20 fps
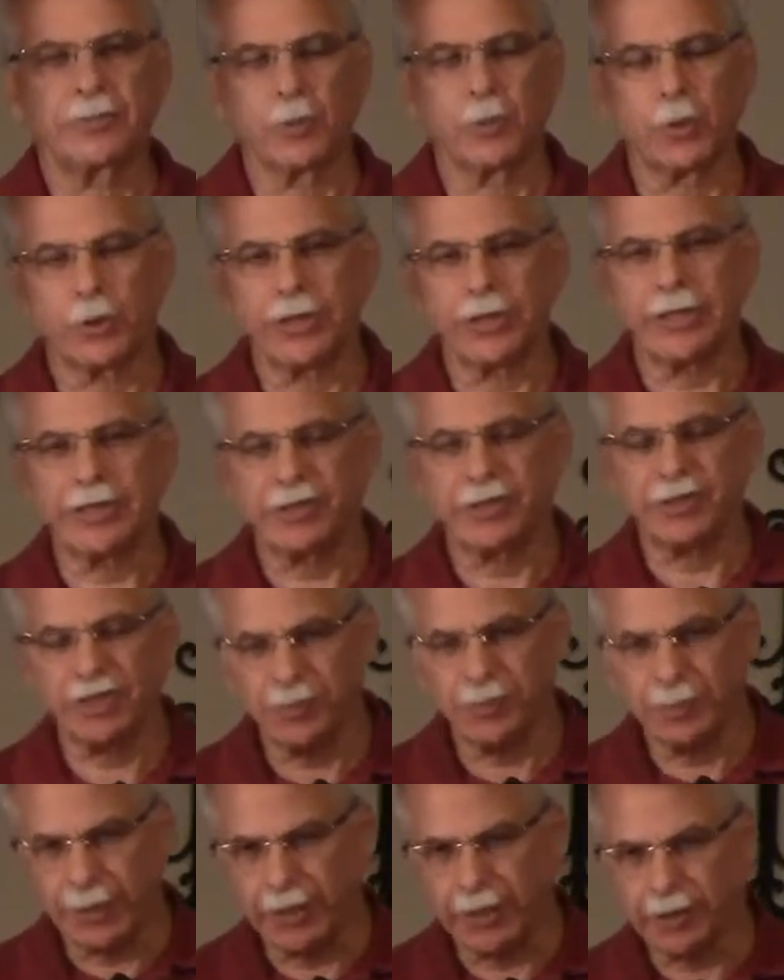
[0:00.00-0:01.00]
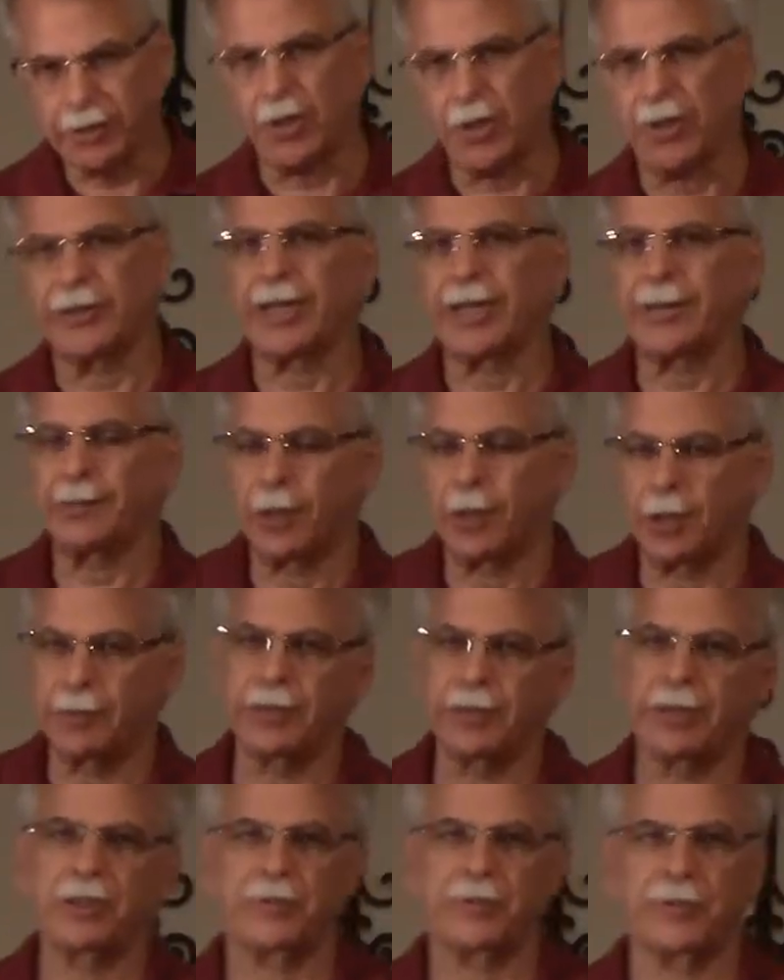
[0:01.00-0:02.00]
more is spent on that bar
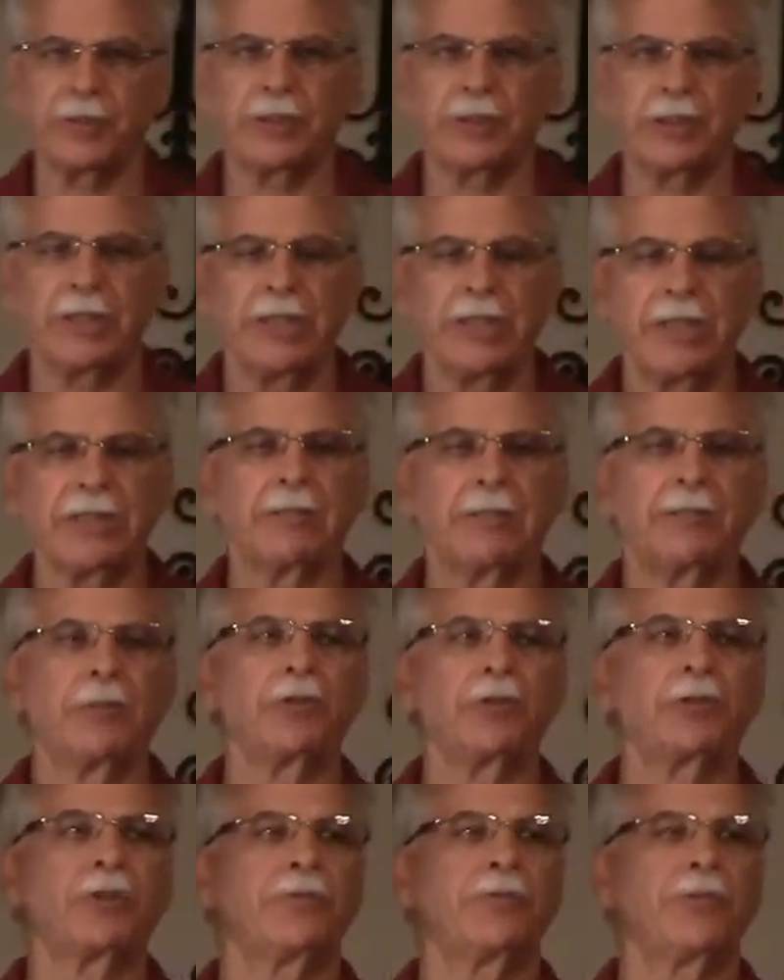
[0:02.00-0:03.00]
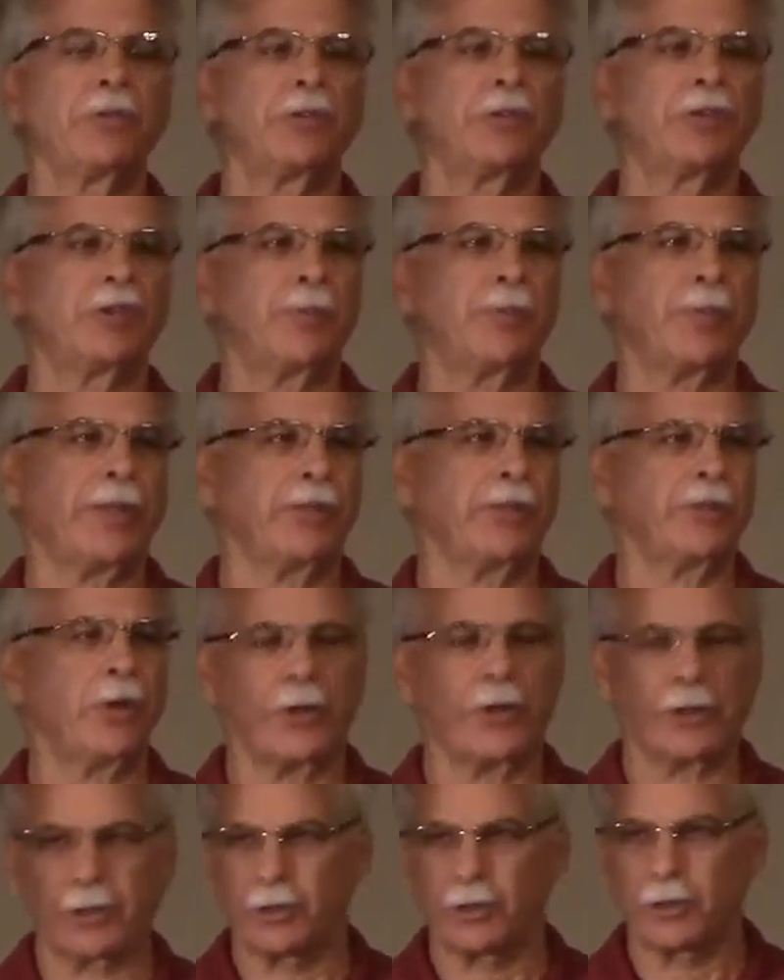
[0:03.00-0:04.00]
mitzvah than most of you spent
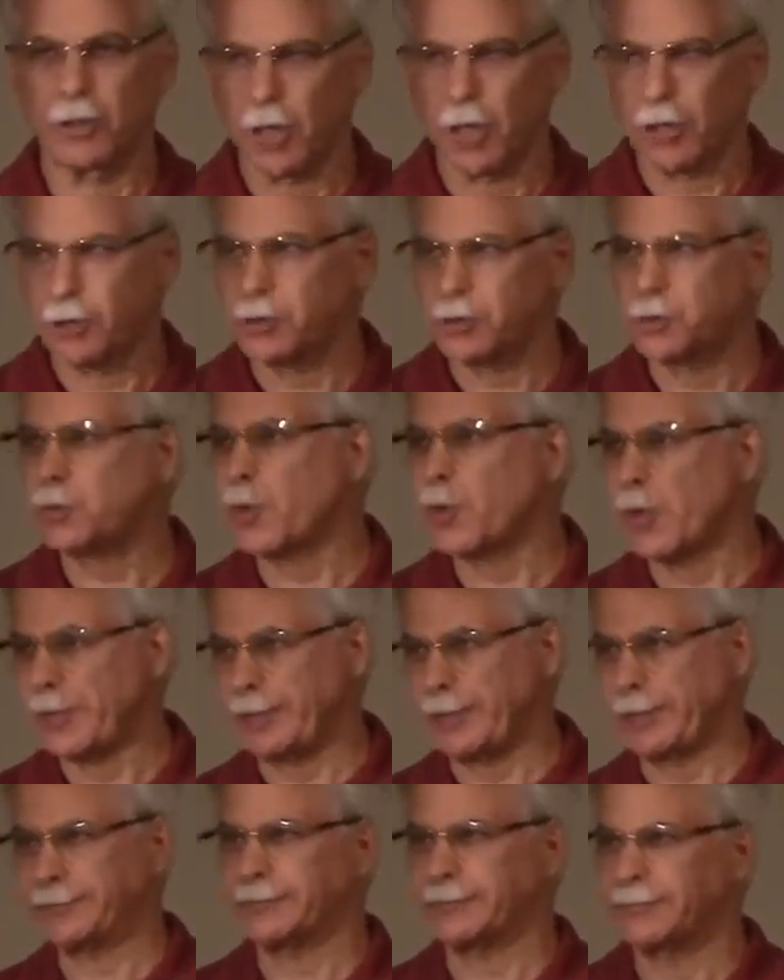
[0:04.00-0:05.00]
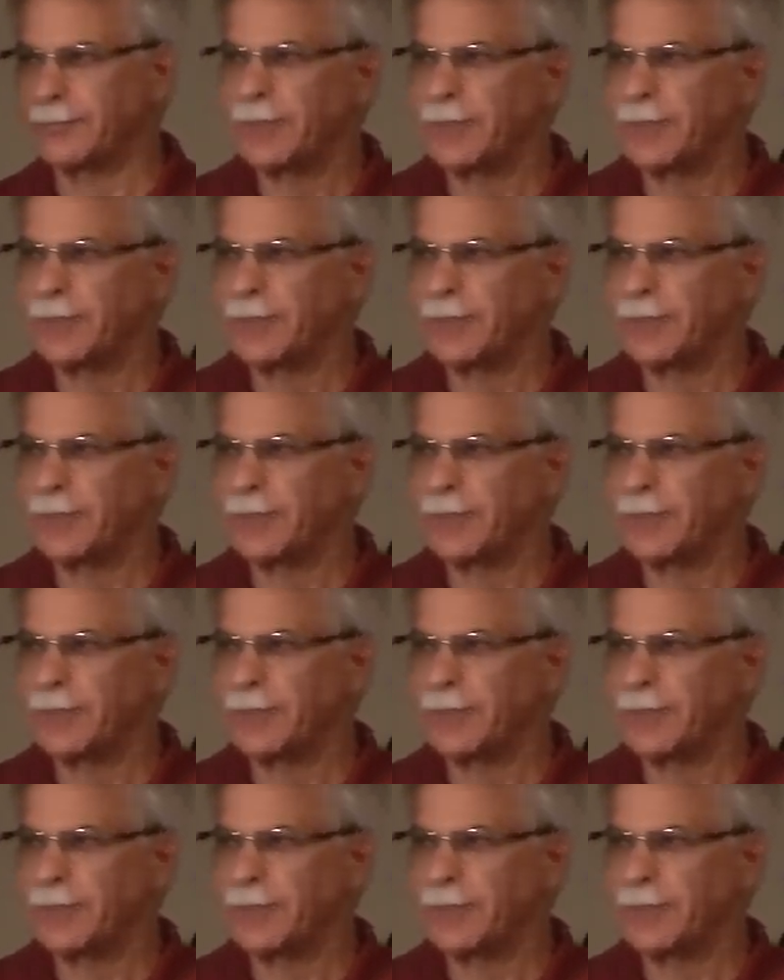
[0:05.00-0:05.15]
on your daughter's wedding.